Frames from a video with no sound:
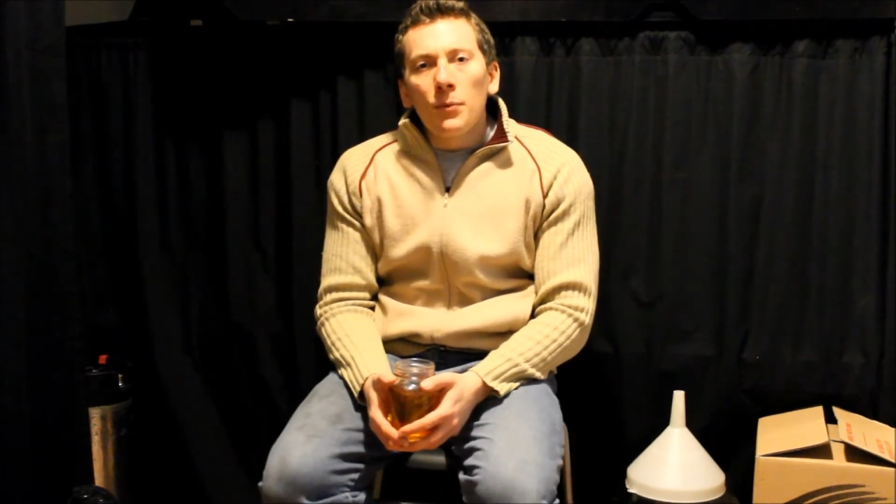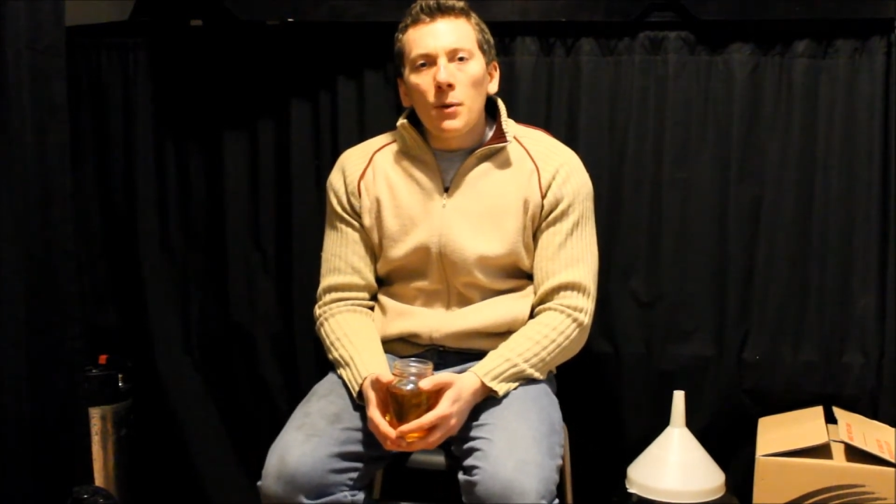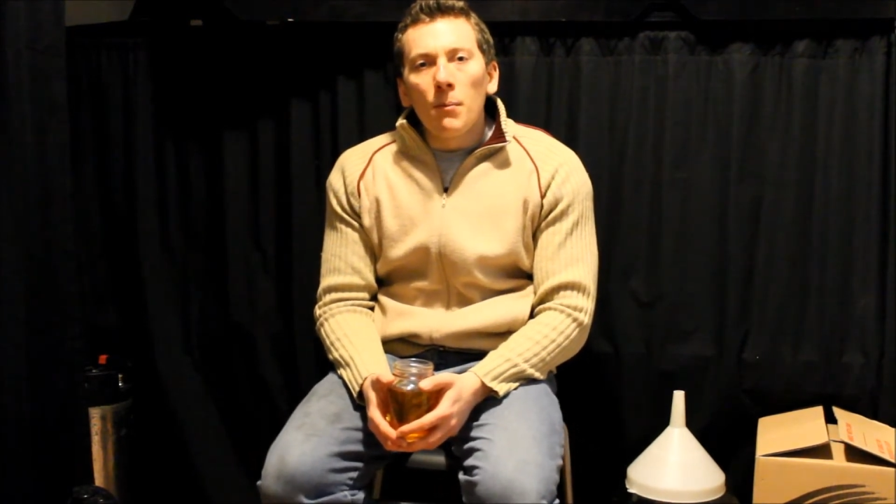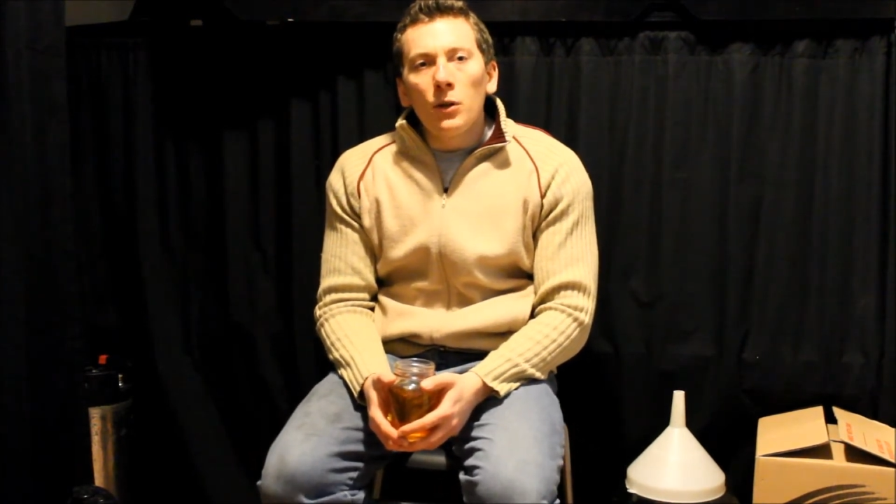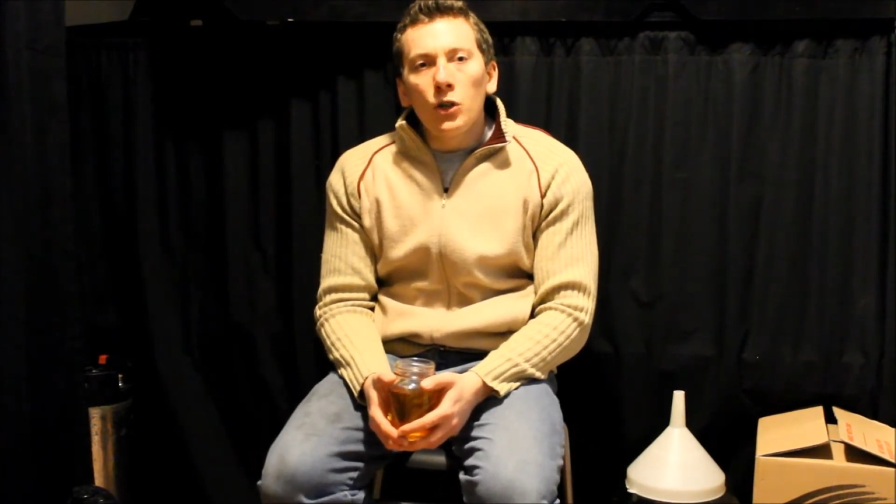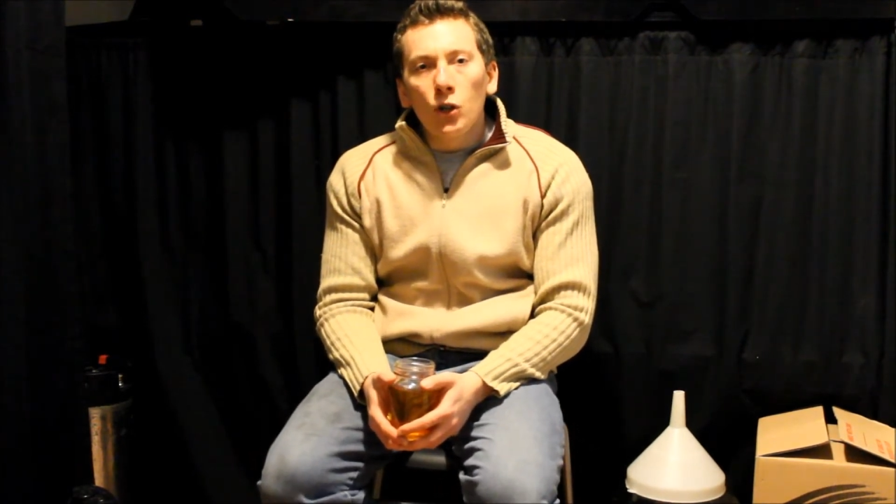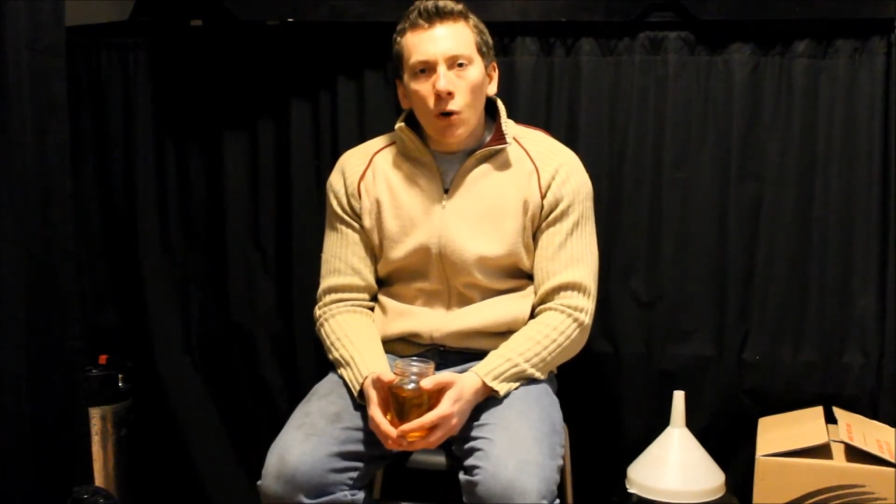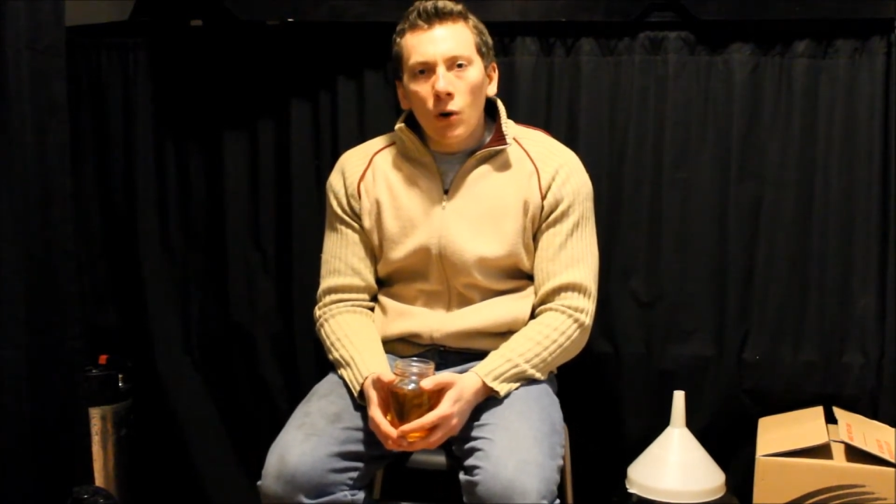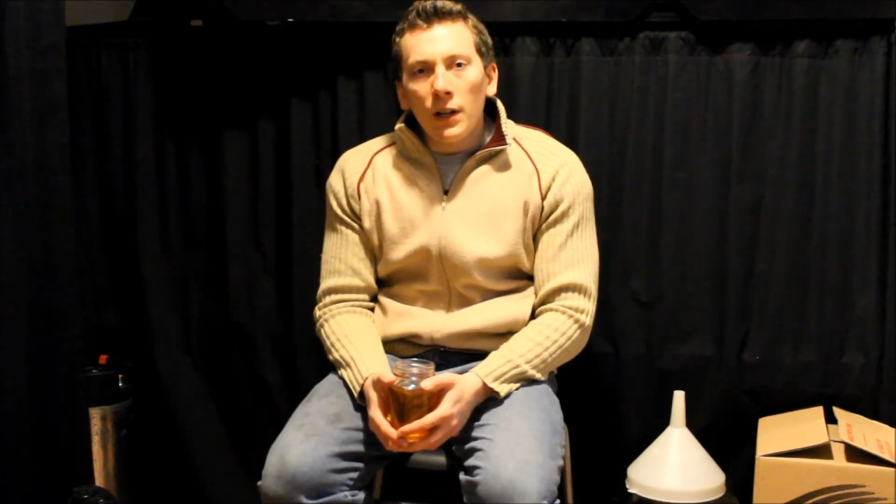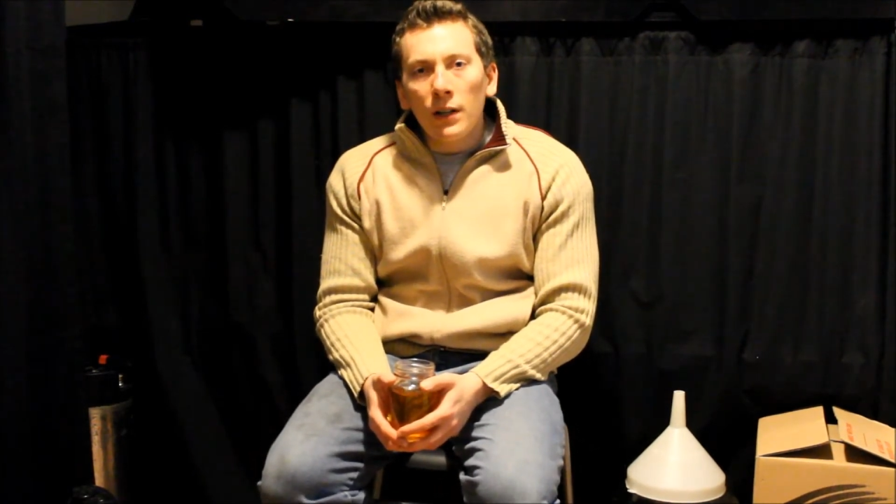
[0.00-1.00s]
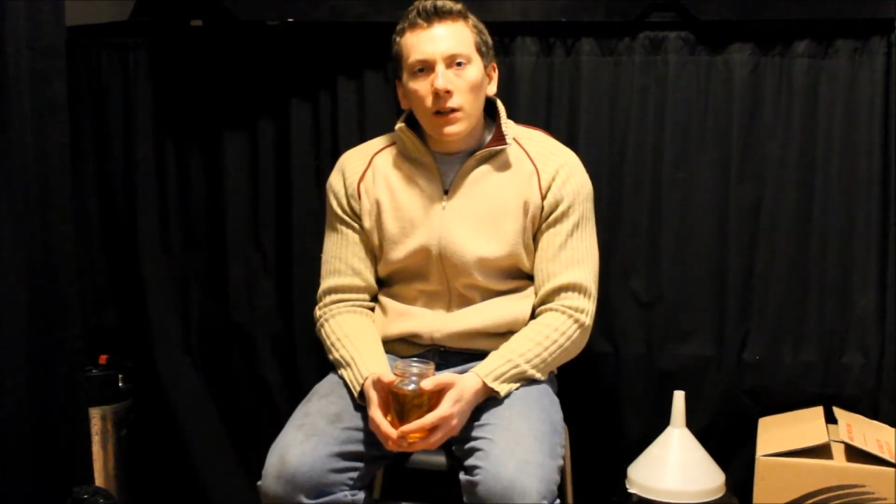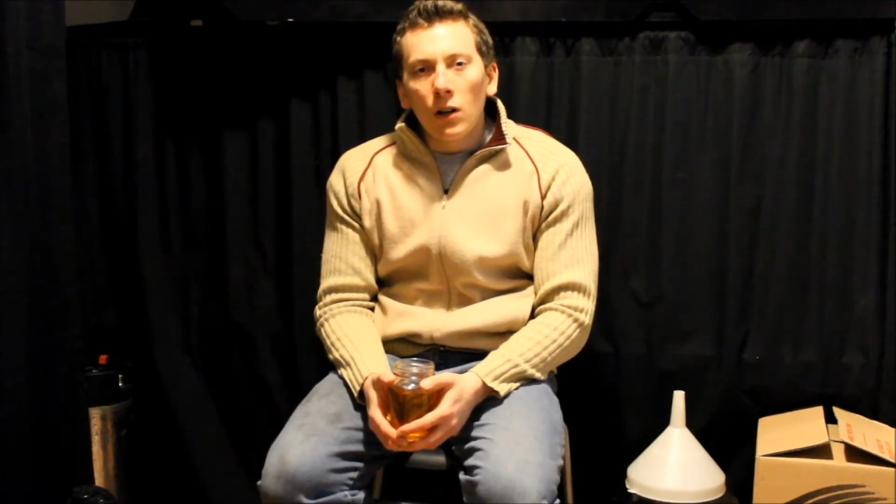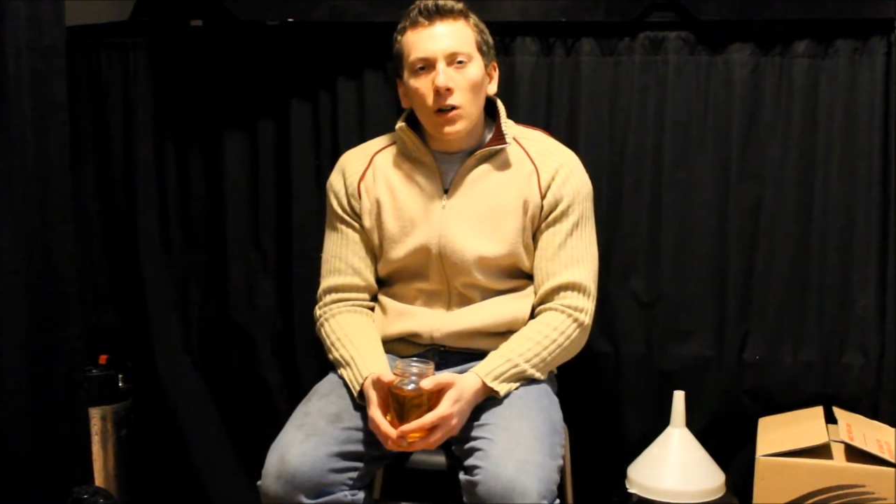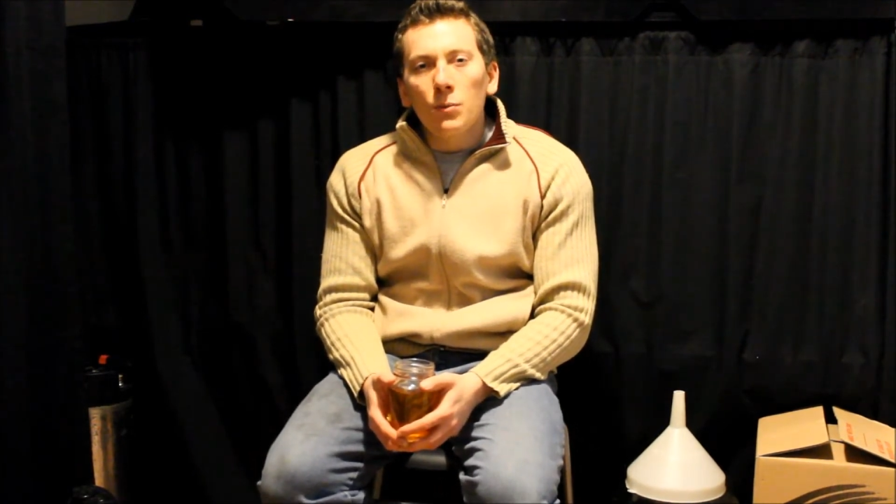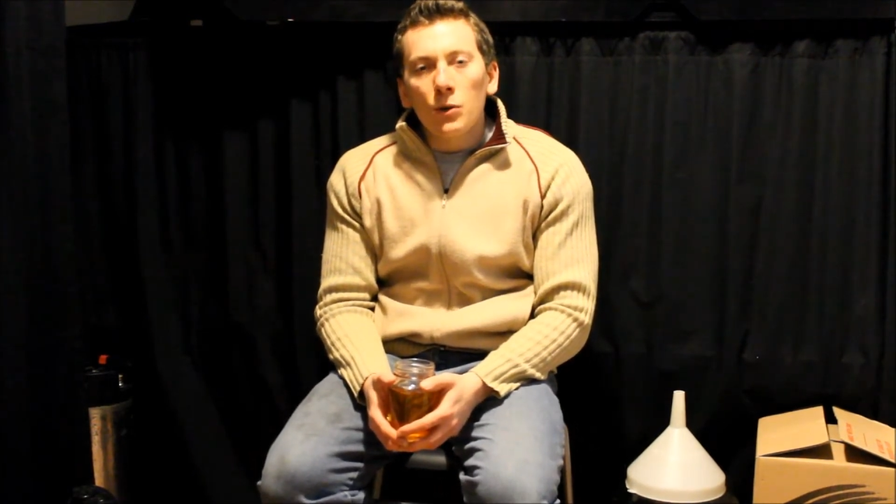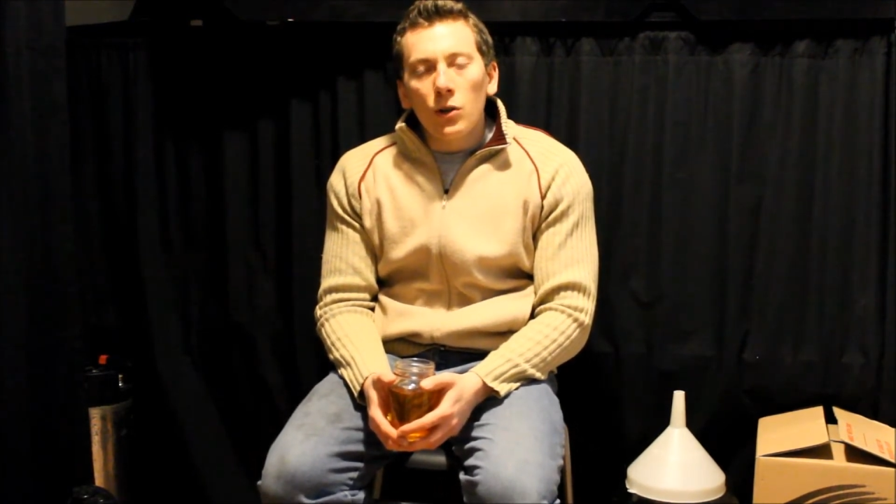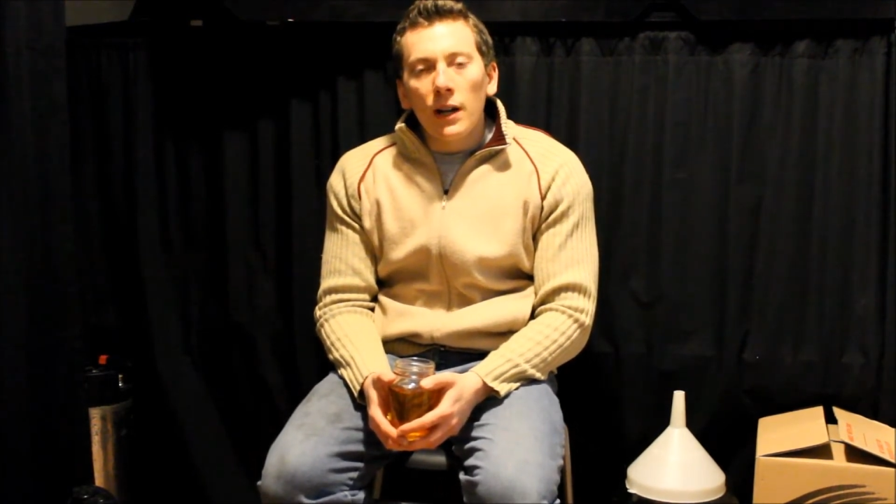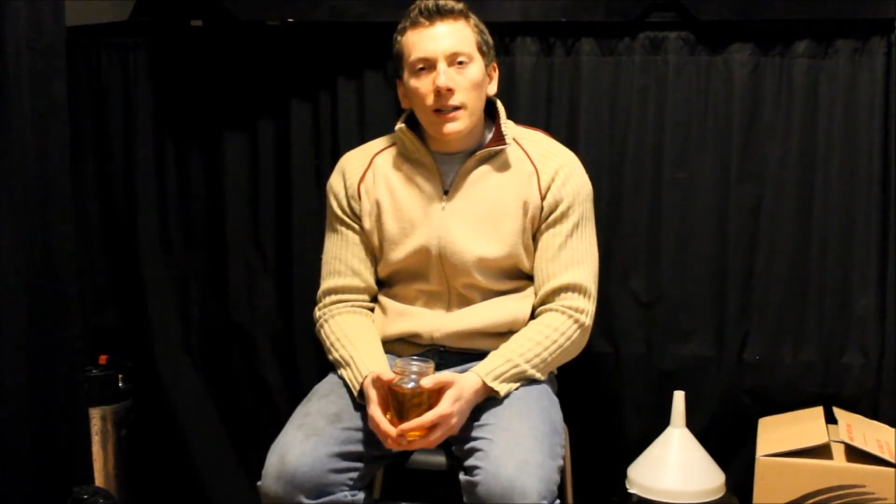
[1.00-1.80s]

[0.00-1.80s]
the large majority,